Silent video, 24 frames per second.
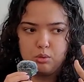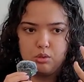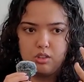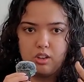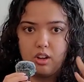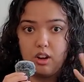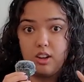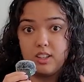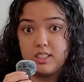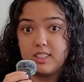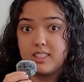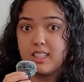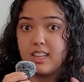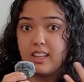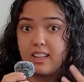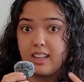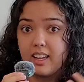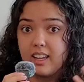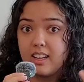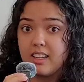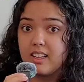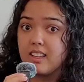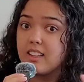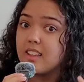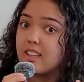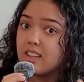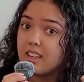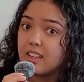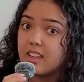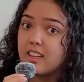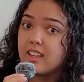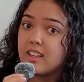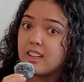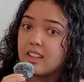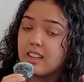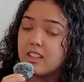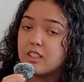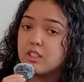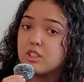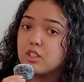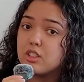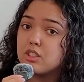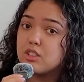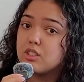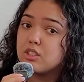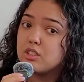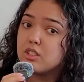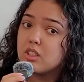not take anything in and
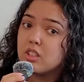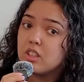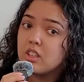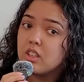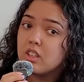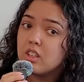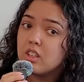just